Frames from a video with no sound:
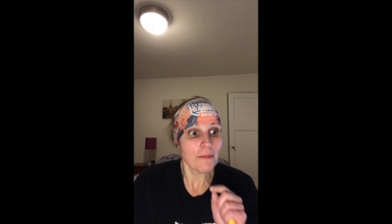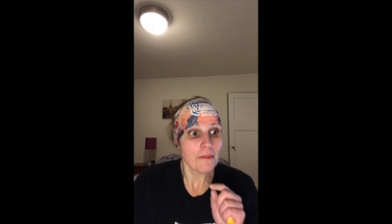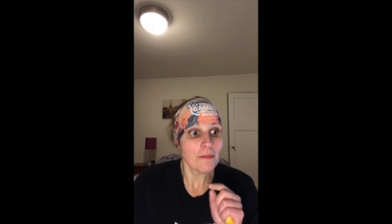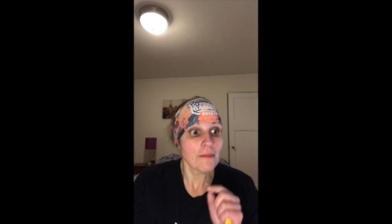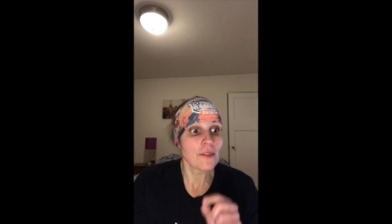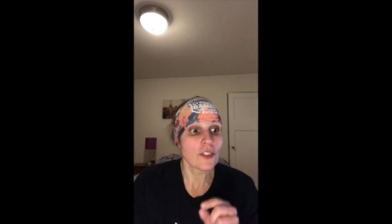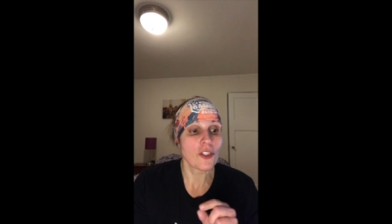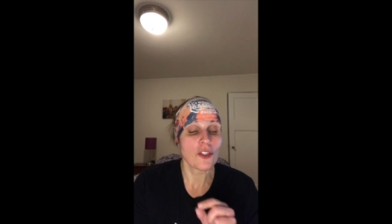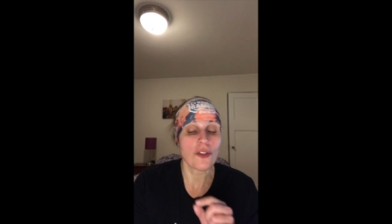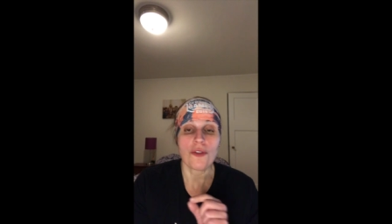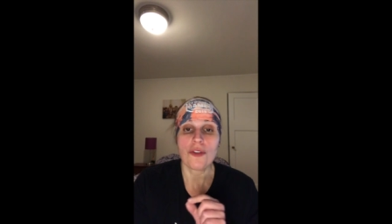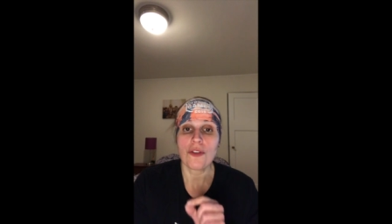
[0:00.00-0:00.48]

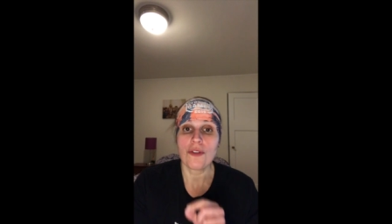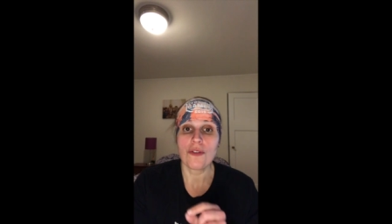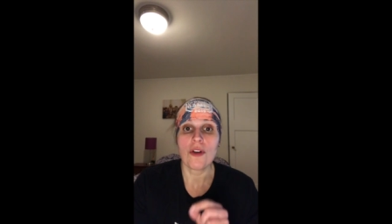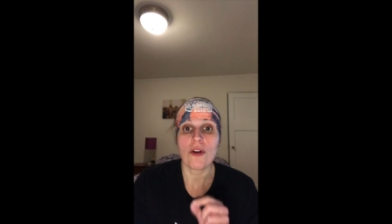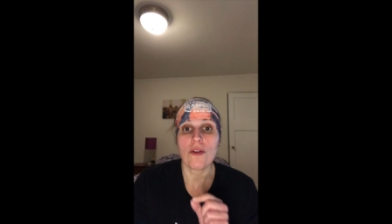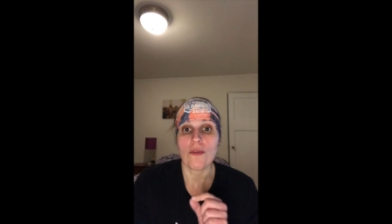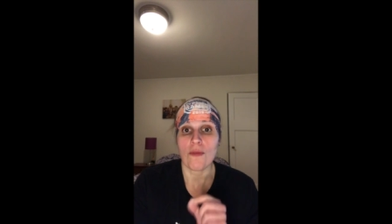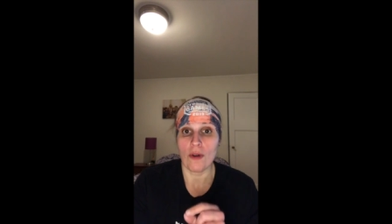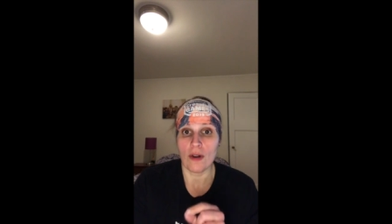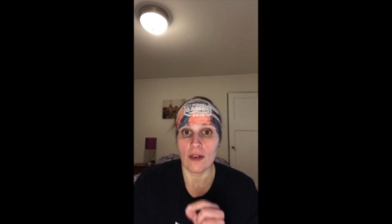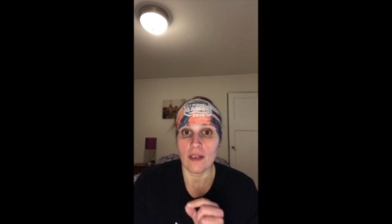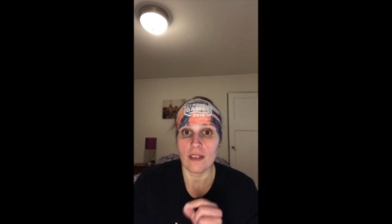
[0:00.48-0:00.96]
so you
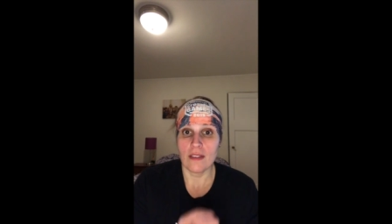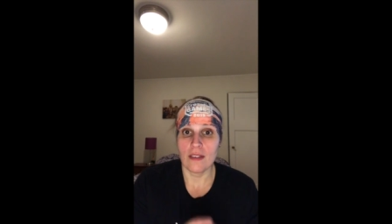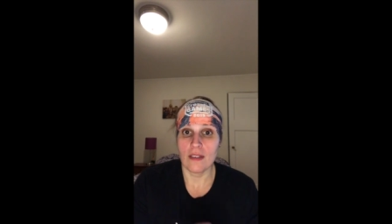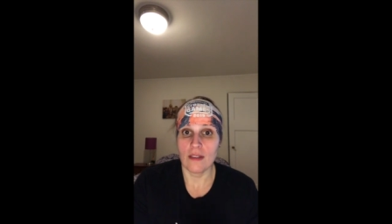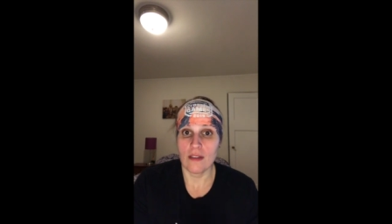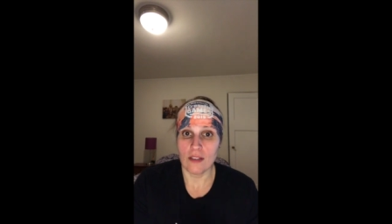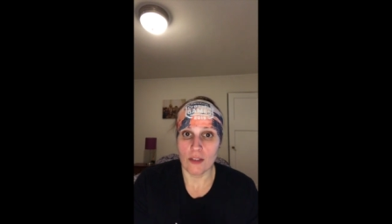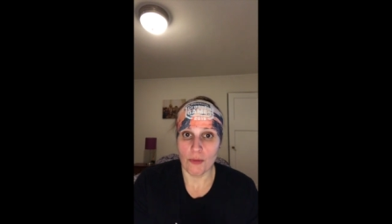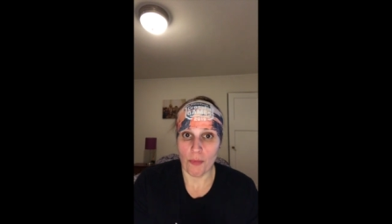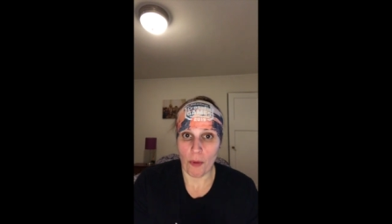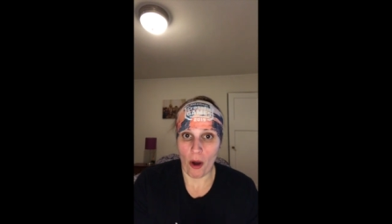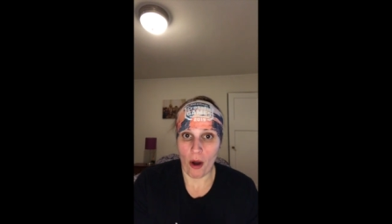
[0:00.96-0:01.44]
don't run into
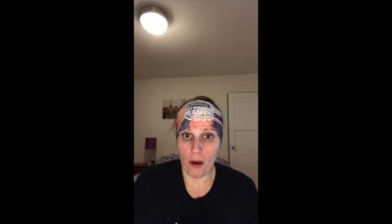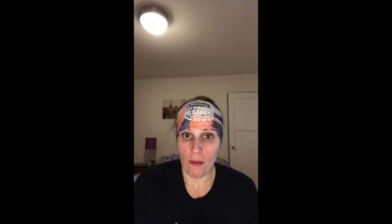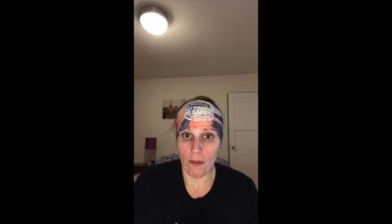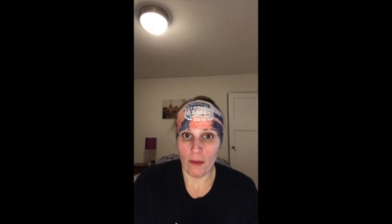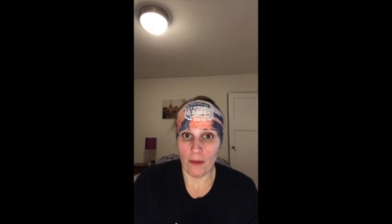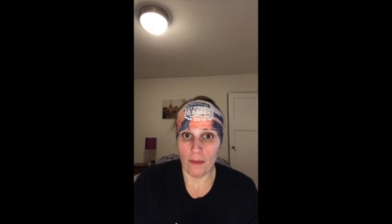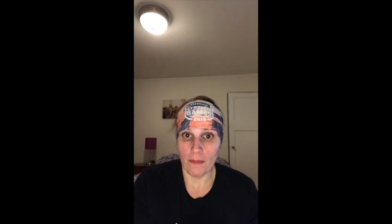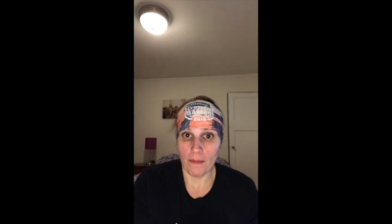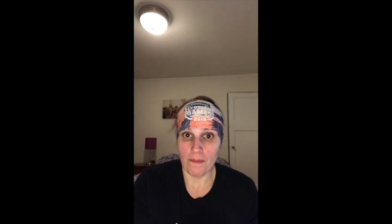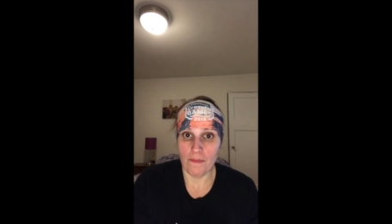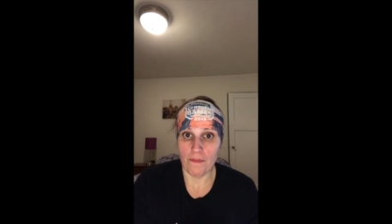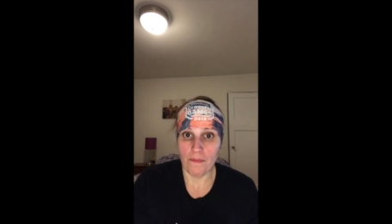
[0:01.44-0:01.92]
this
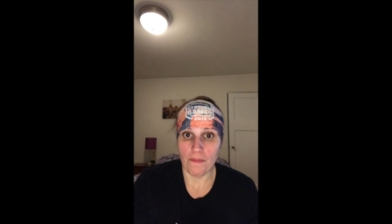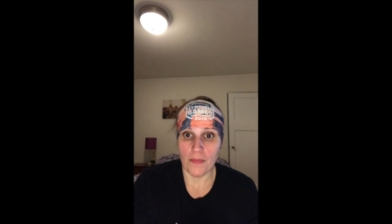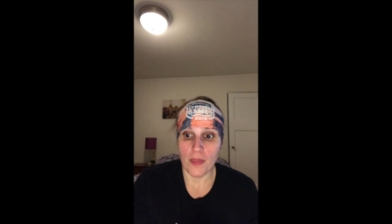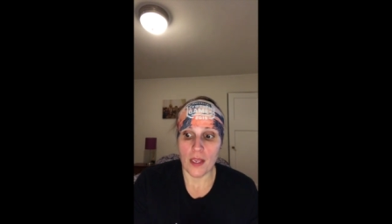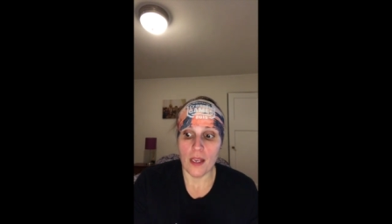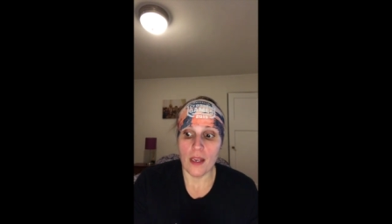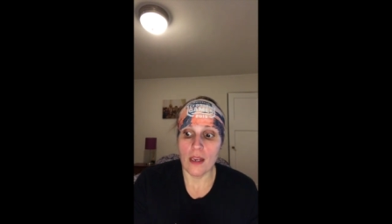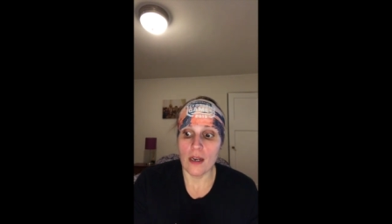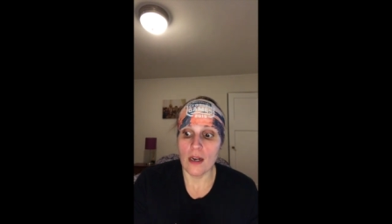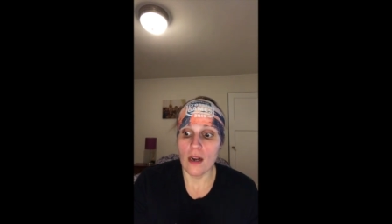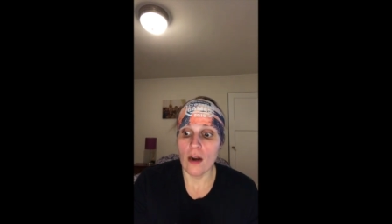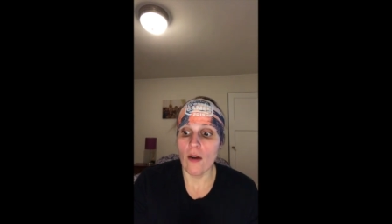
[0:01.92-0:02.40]
problem,
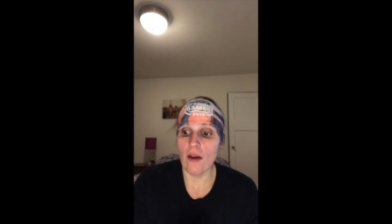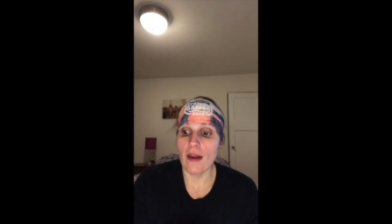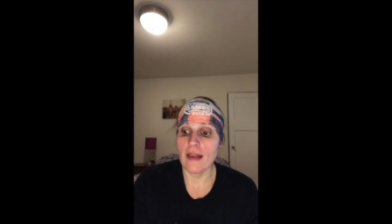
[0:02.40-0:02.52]
you know?